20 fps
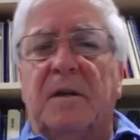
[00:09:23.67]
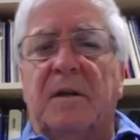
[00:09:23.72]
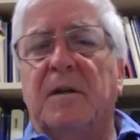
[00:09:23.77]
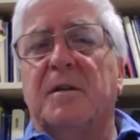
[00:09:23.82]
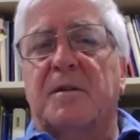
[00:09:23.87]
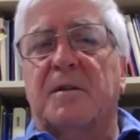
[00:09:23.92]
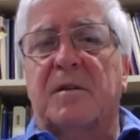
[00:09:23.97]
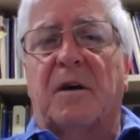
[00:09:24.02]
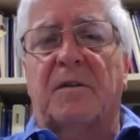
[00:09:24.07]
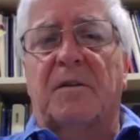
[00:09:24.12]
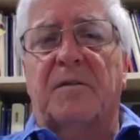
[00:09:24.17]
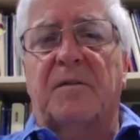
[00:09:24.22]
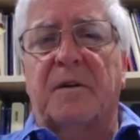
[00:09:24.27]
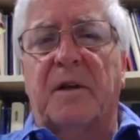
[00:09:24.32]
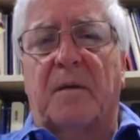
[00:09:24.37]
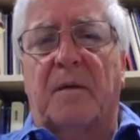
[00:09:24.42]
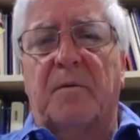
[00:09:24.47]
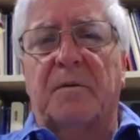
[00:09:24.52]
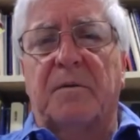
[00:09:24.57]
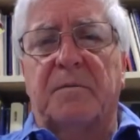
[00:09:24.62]
inside the
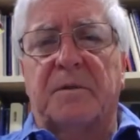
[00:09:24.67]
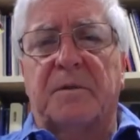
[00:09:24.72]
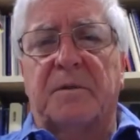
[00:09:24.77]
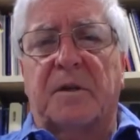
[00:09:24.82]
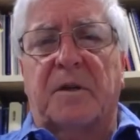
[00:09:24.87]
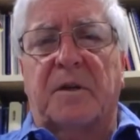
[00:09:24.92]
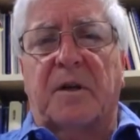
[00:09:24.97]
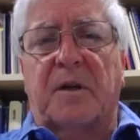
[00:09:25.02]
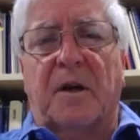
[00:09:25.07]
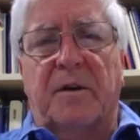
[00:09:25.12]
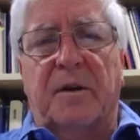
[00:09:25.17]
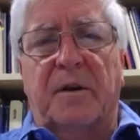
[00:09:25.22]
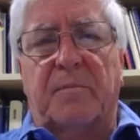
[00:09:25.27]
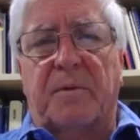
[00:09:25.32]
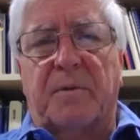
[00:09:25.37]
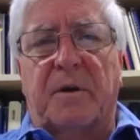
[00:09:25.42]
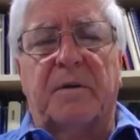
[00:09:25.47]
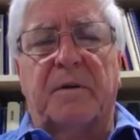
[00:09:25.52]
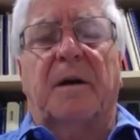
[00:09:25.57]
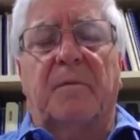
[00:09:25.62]
Dubbo Zirconia
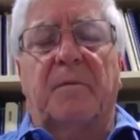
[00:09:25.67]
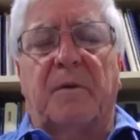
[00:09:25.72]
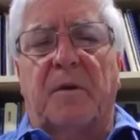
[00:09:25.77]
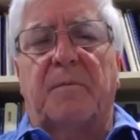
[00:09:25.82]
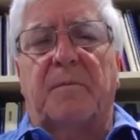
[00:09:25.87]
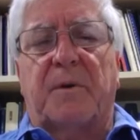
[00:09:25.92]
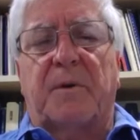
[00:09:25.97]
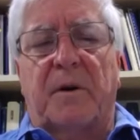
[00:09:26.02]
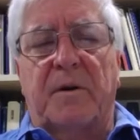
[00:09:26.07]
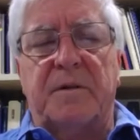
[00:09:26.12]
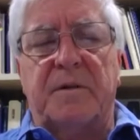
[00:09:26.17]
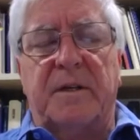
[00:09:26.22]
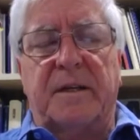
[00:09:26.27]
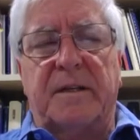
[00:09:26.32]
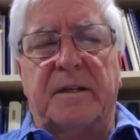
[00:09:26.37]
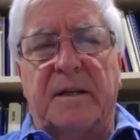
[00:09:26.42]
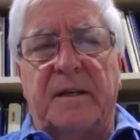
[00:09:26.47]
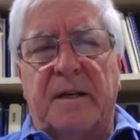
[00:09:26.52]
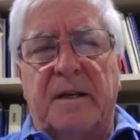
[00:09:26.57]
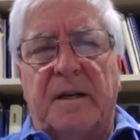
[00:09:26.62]
pro- Dubbo
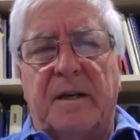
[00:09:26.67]
project